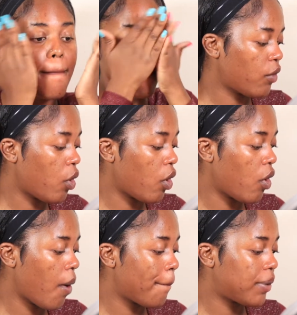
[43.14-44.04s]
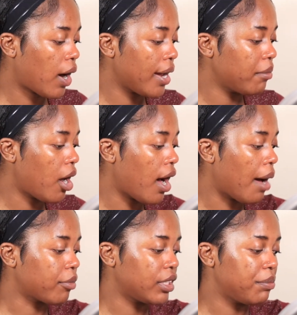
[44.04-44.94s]
For primer,
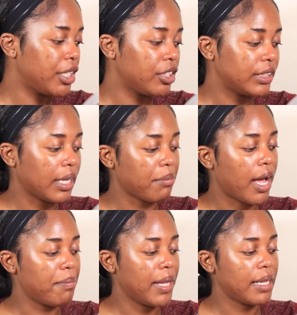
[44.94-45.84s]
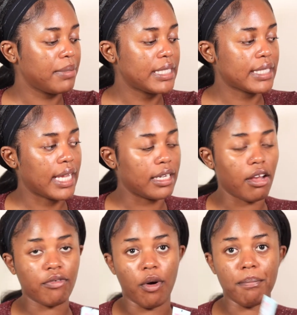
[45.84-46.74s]
I'm gonna be using my Baby Skin
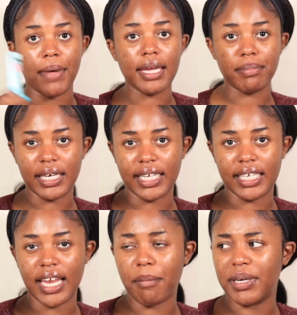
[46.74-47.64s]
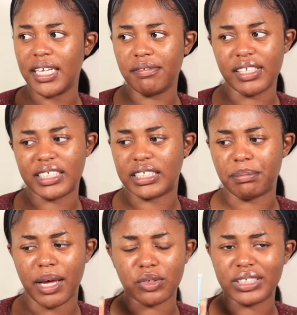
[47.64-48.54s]
from Maybeline. I believe this is
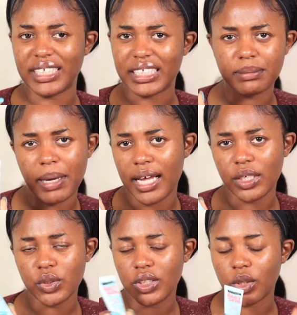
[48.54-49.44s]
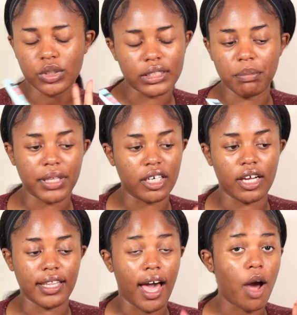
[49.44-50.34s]
about £6 or something
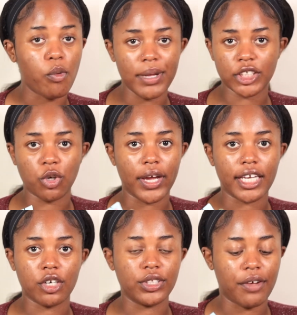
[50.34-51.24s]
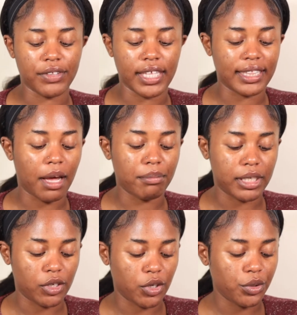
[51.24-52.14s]
like that. I will make sure I include everything down
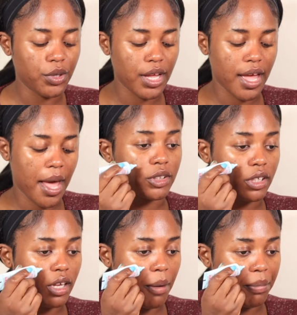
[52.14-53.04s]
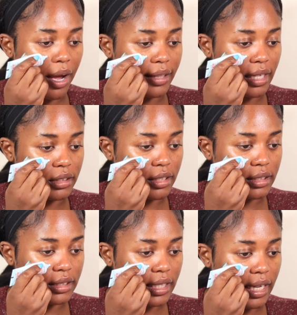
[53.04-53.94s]
below. I'm just gonna apply that to the
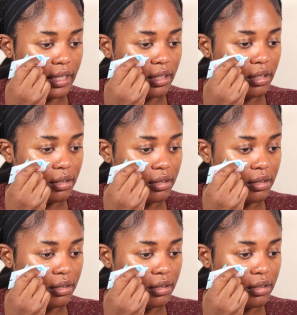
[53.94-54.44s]
skin.